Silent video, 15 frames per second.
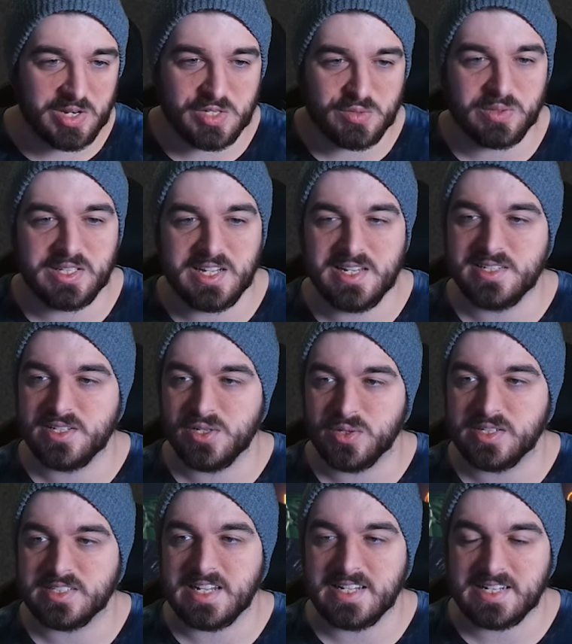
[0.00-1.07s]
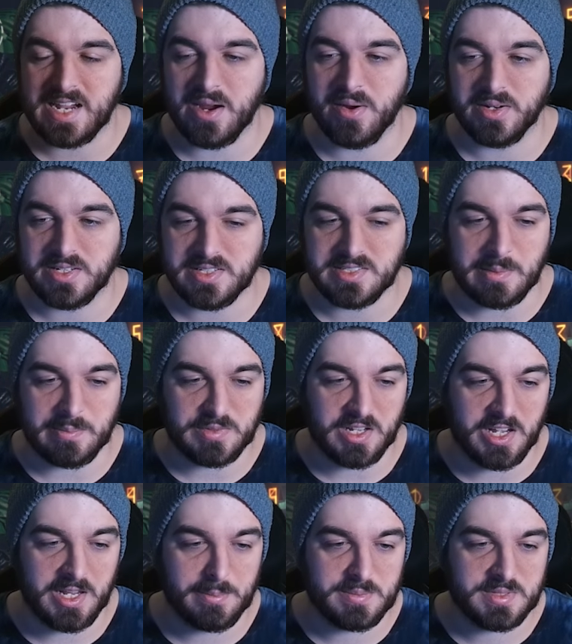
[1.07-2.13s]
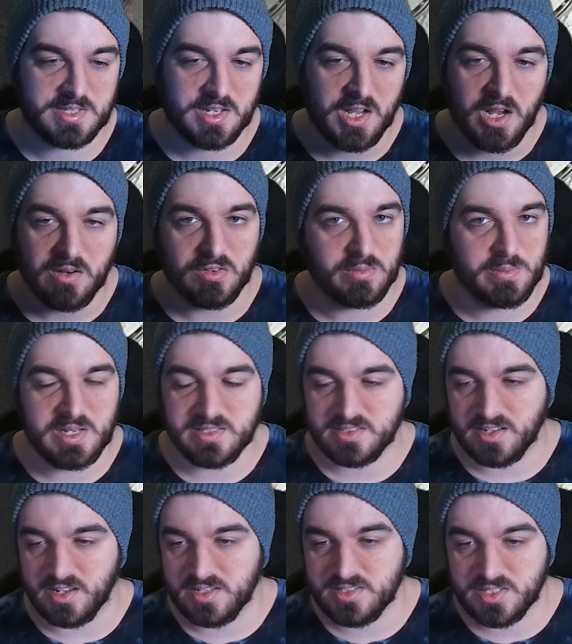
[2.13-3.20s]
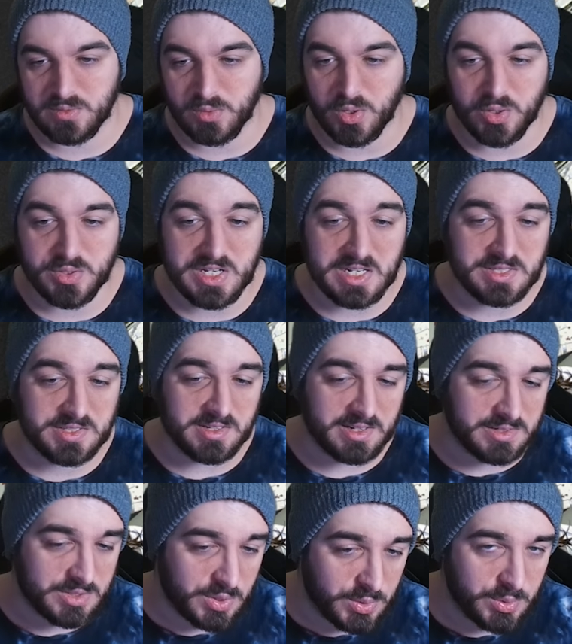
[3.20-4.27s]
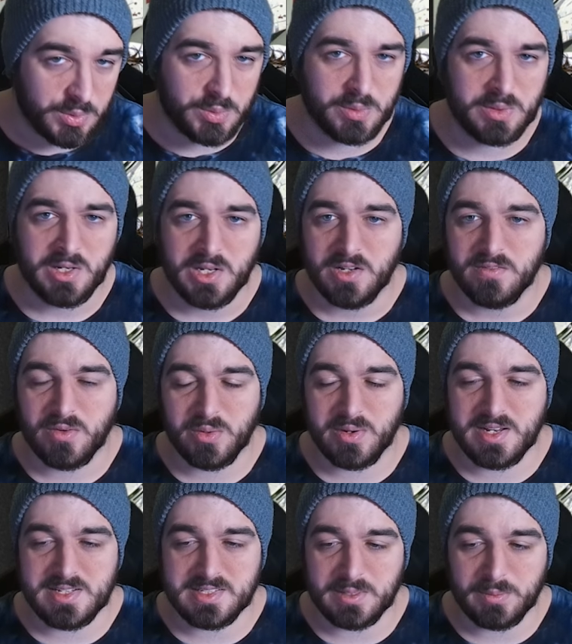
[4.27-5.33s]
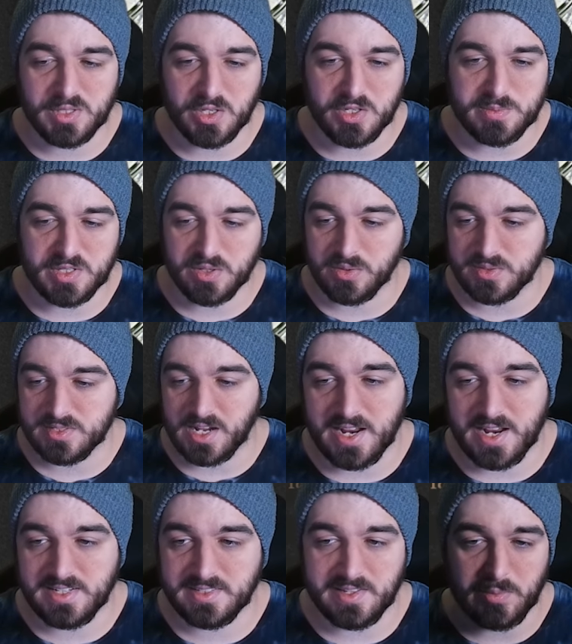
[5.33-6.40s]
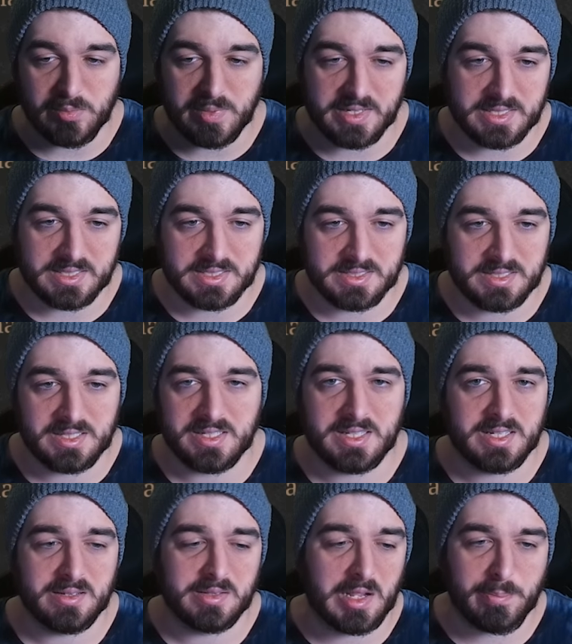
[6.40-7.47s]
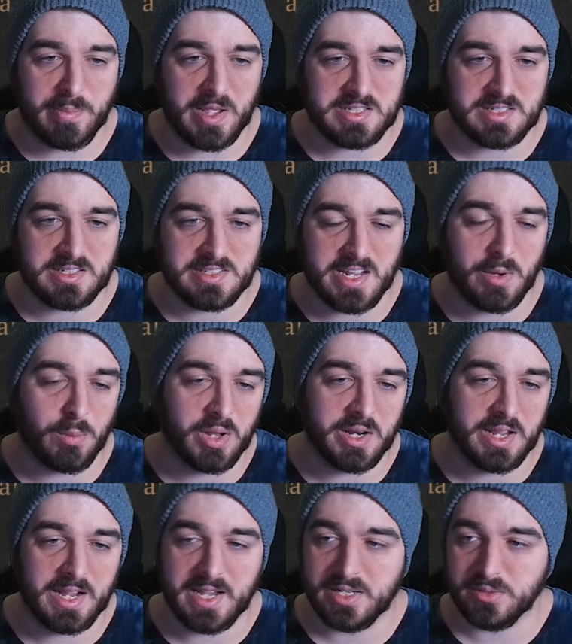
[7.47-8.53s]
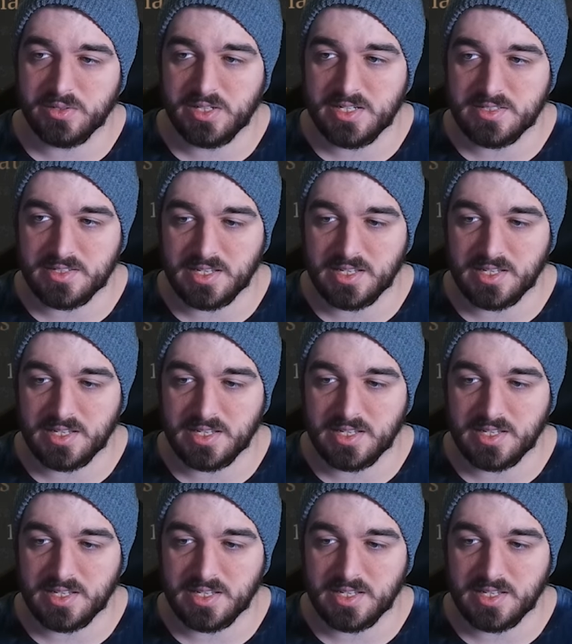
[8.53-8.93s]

really easy. You can take characters sometimes from Insight 0 to Insight 2 very easily with those materials. Like that with my Iliad, like basically day 1 I had her at Insight